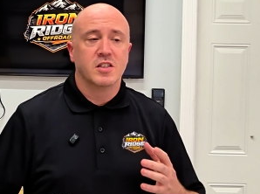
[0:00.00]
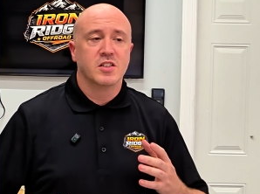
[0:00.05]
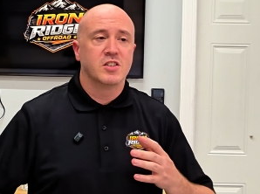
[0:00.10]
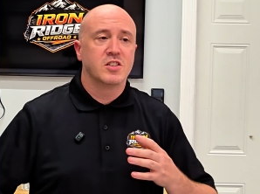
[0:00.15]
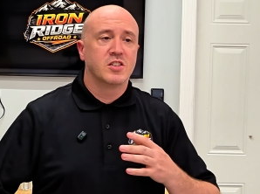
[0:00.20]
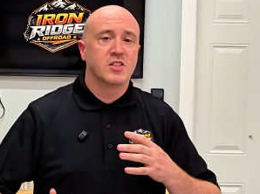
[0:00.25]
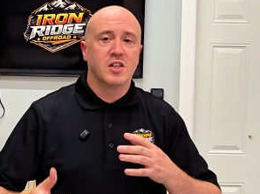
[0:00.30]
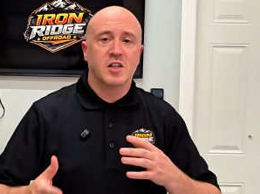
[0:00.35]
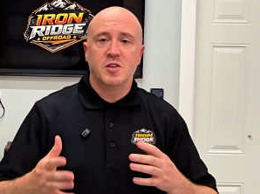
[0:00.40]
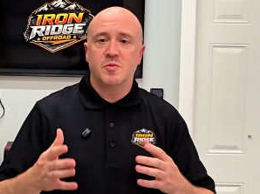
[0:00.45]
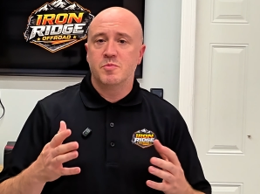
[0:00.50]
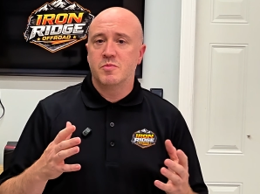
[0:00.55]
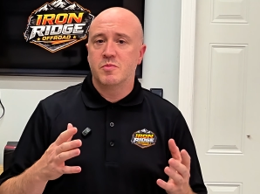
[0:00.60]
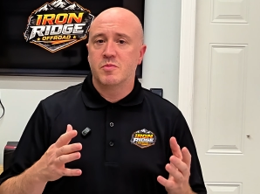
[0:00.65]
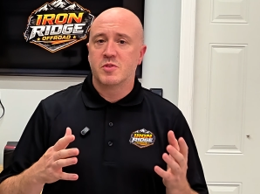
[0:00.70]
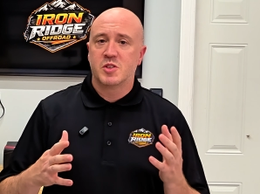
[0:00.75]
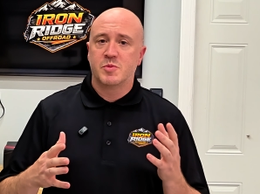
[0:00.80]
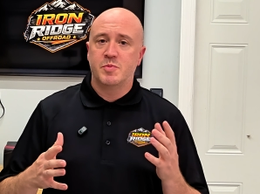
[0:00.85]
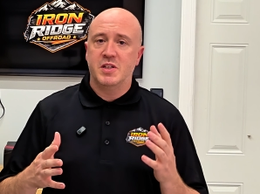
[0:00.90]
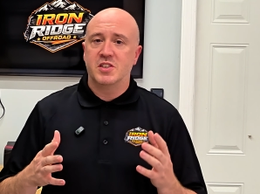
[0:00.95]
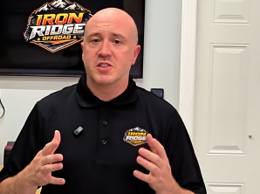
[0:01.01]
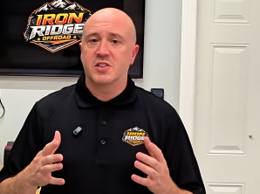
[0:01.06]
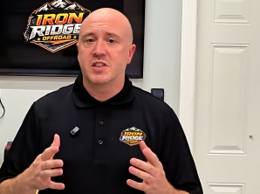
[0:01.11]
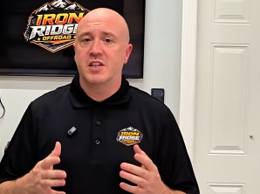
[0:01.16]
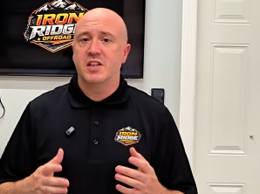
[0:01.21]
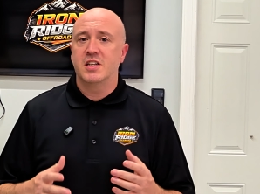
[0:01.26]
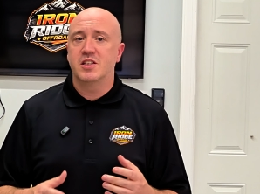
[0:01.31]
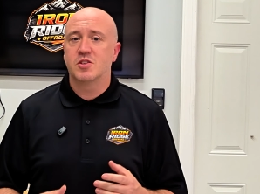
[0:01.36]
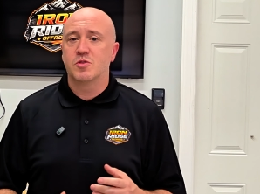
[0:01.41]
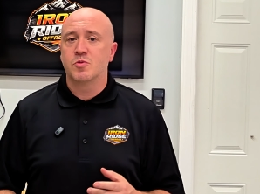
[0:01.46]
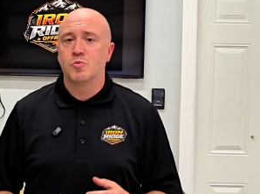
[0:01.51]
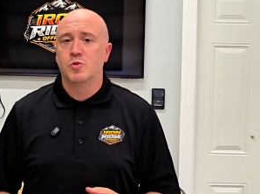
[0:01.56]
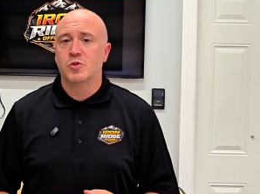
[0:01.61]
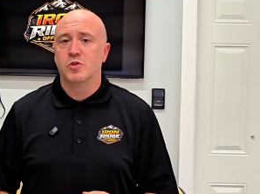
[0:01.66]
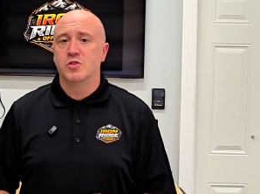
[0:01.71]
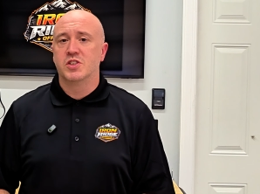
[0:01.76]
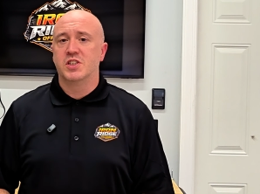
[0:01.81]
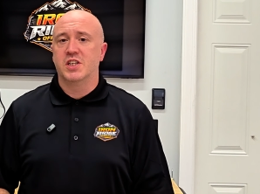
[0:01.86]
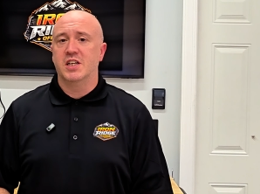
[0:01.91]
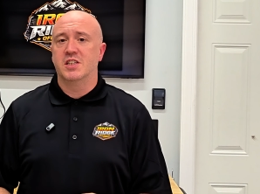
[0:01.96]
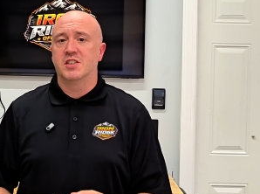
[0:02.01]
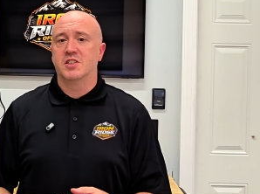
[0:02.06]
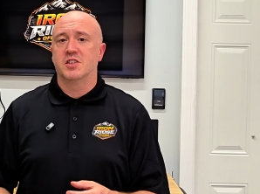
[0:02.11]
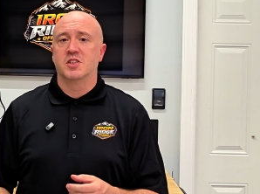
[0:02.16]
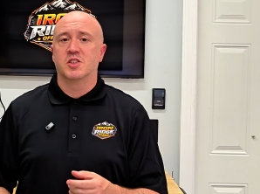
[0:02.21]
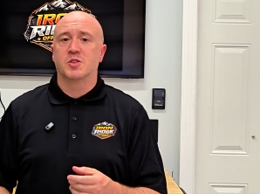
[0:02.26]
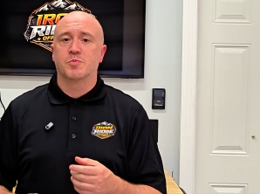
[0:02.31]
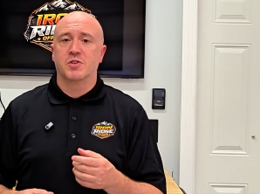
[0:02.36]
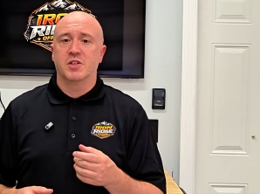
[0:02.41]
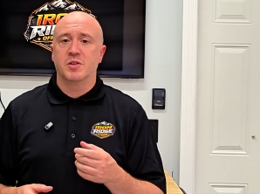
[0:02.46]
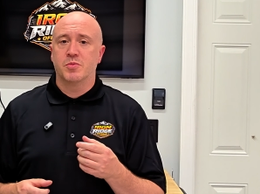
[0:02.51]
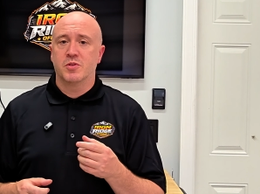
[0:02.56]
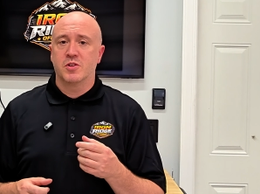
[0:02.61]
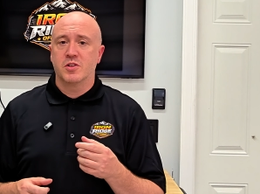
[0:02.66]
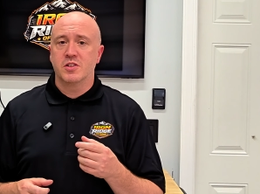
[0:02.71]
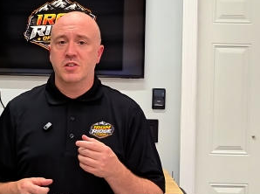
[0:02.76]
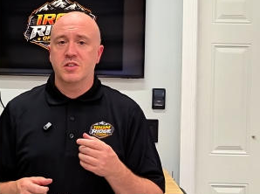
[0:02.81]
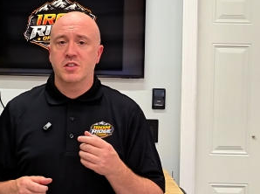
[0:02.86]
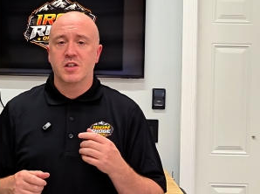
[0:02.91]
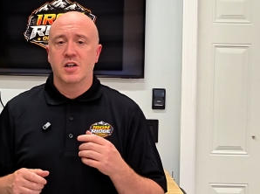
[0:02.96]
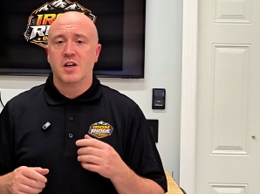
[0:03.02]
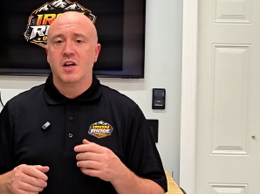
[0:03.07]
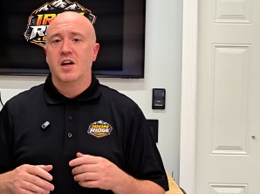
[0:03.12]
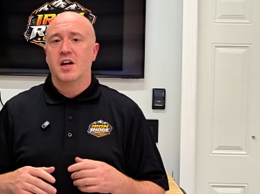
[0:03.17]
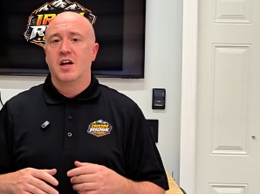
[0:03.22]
Some spacer kits will change the spring perch